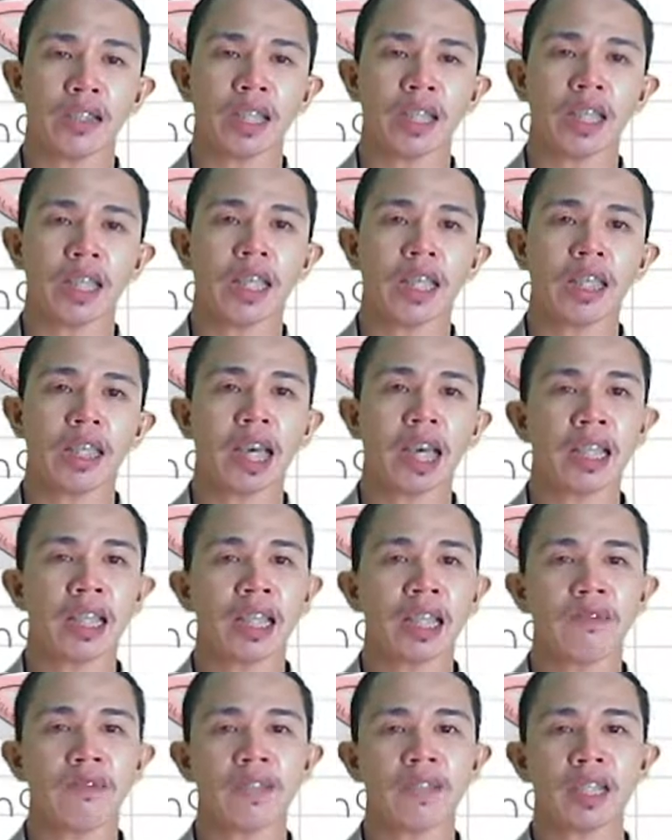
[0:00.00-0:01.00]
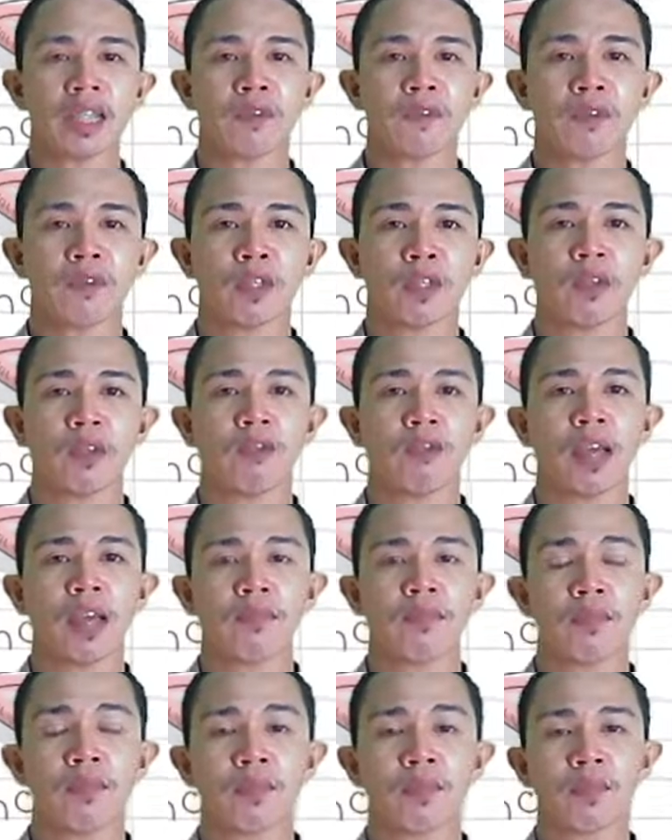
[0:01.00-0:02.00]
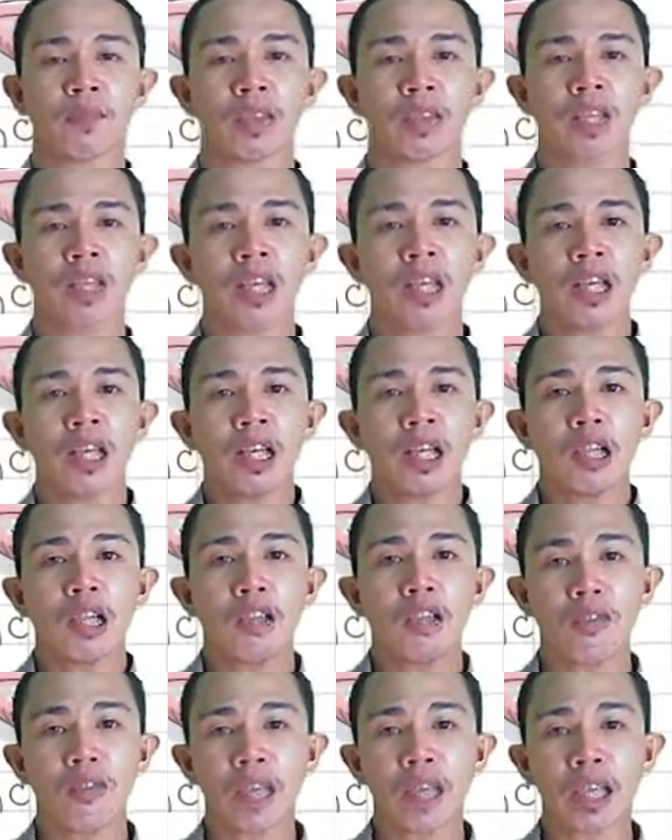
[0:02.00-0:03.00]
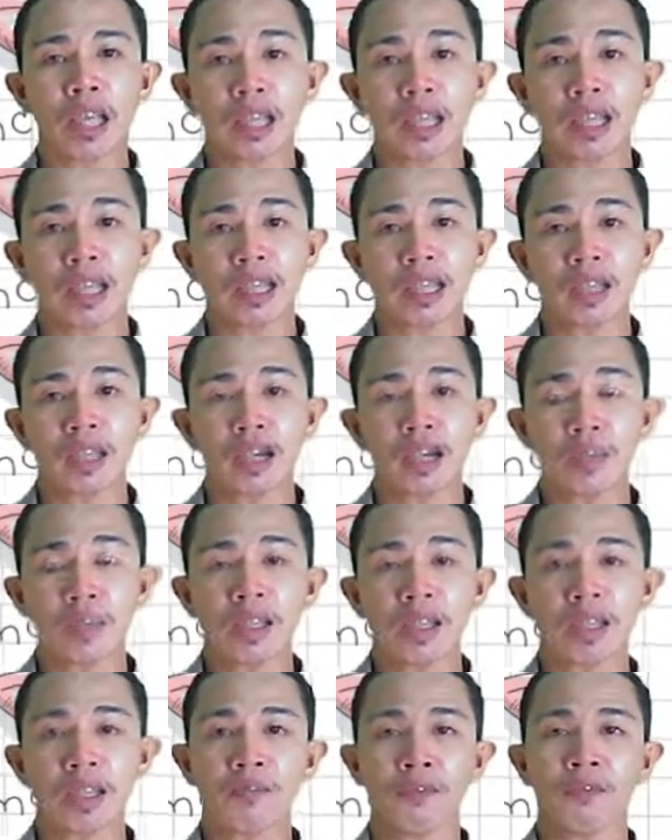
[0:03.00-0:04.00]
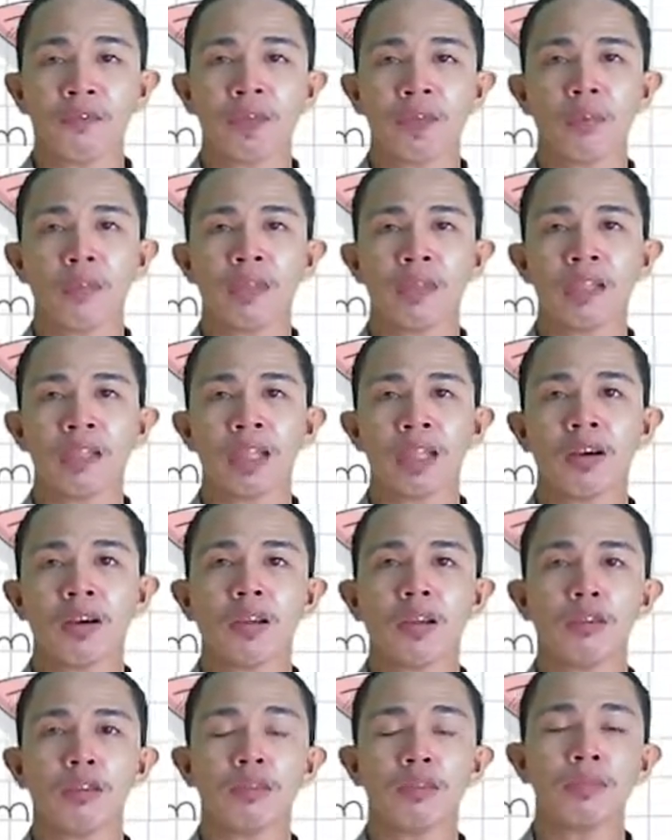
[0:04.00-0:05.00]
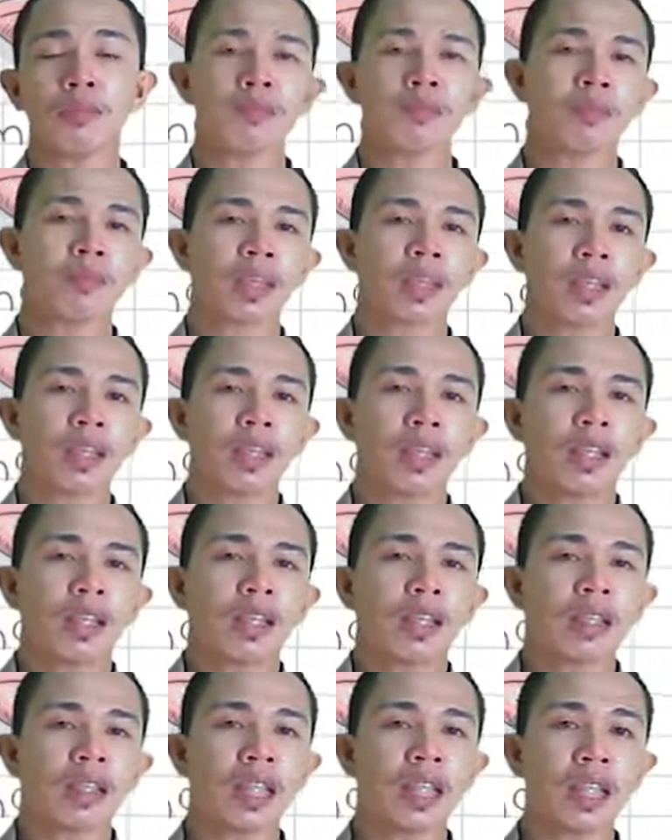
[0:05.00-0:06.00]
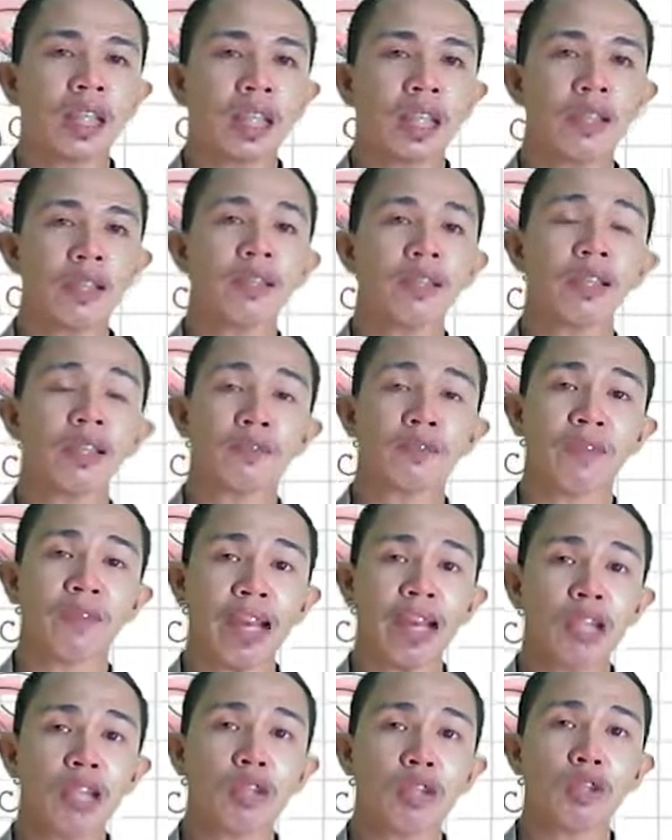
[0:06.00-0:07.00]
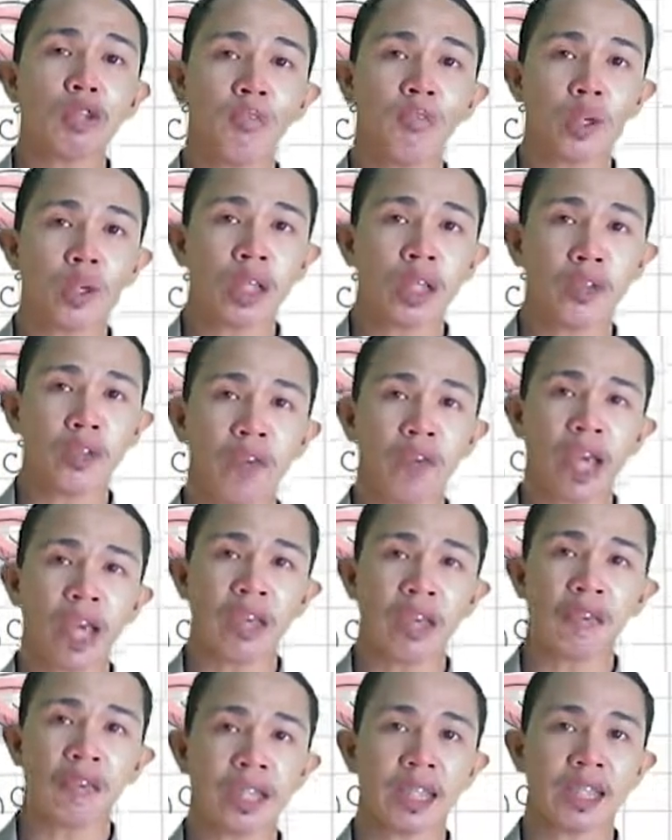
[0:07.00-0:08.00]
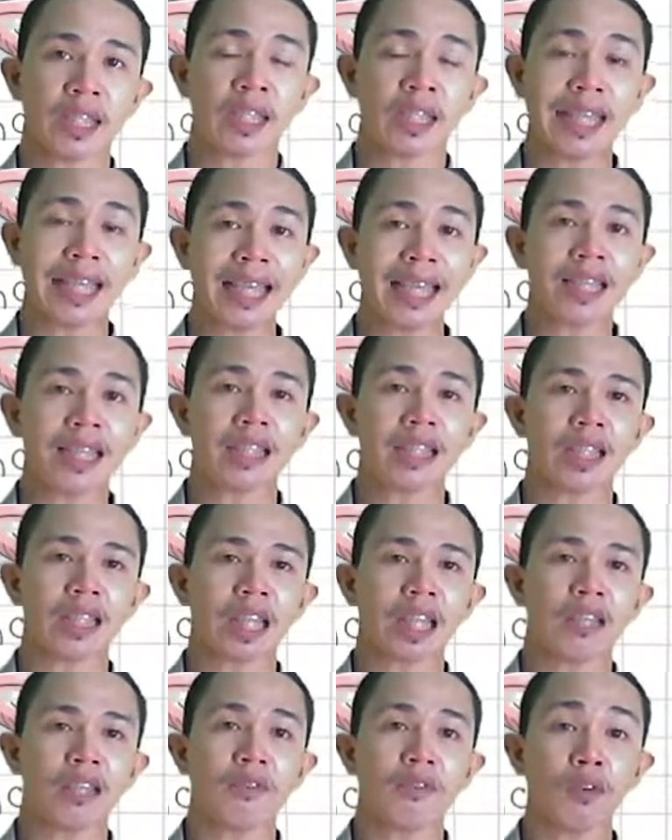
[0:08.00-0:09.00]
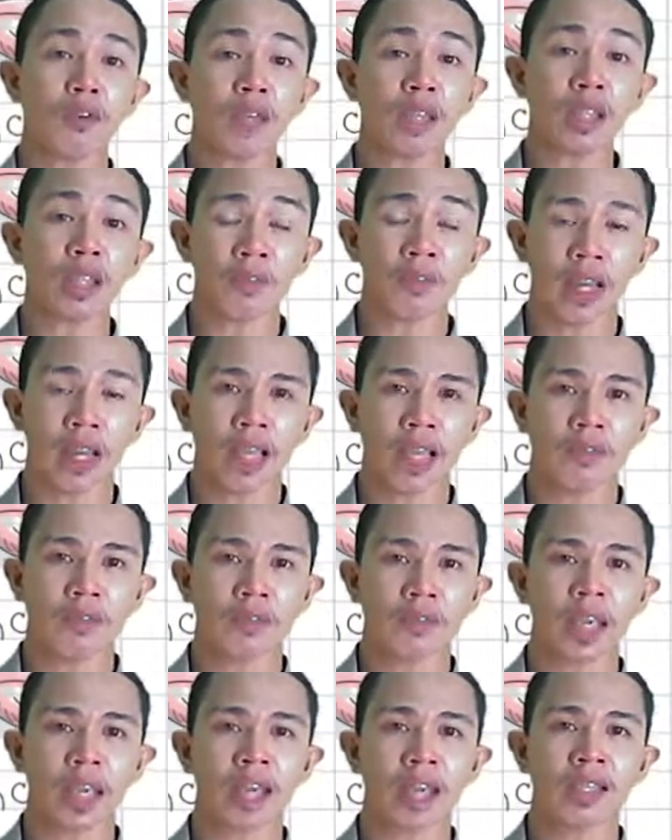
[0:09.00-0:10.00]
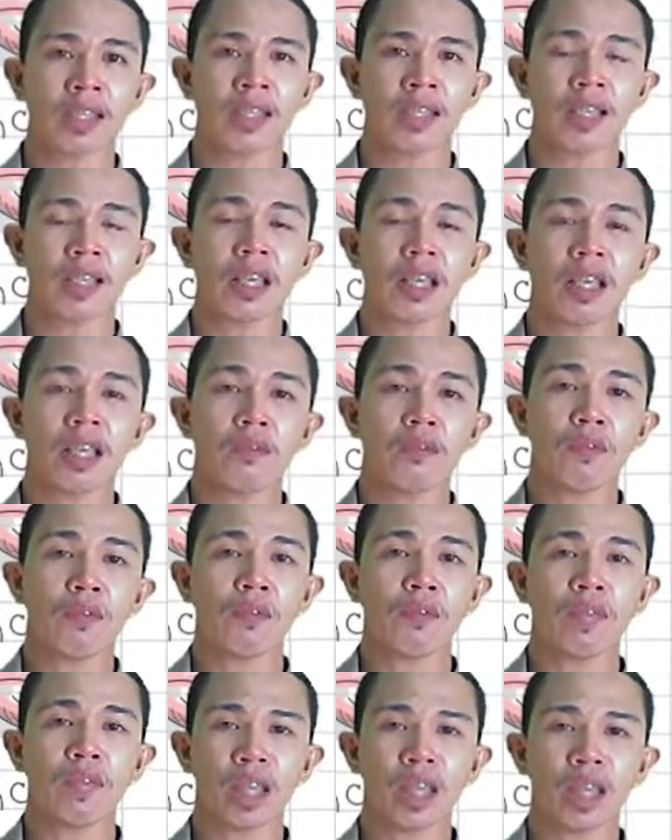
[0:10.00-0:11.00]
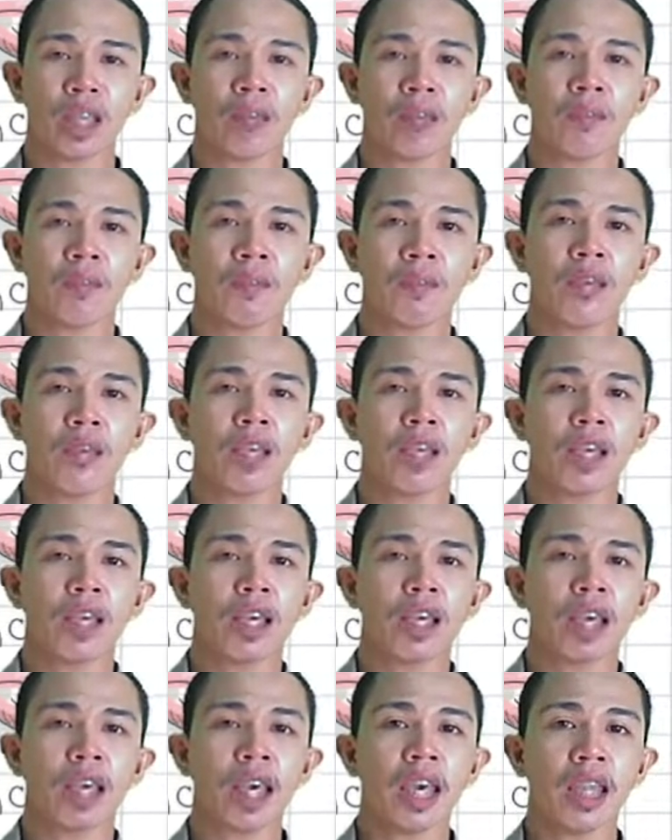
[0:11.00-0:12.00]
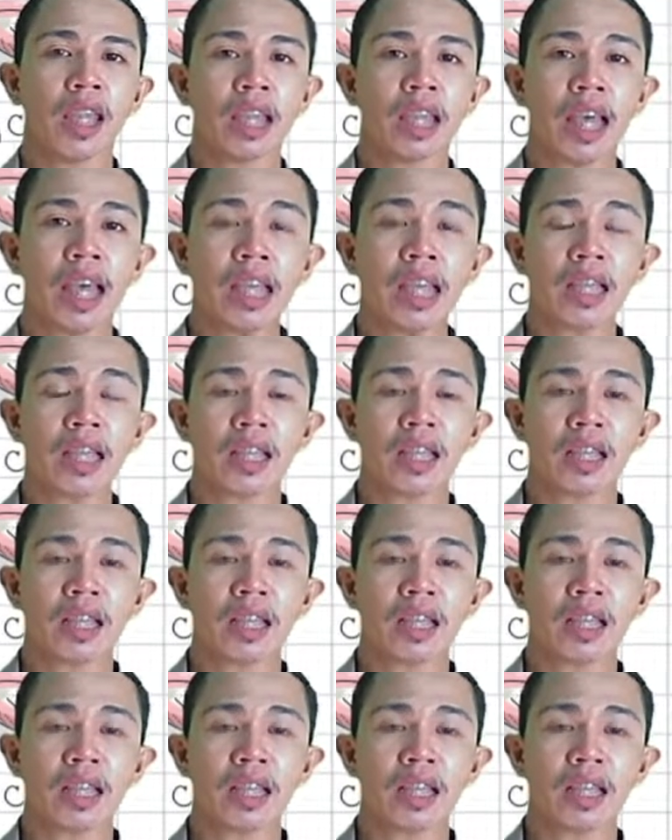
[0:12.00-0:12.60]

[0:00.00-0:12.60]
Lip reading: and that gives us 45. Looking at the cumulative frequency column, the nearest value to 45 that's greater than 45 is 50. And that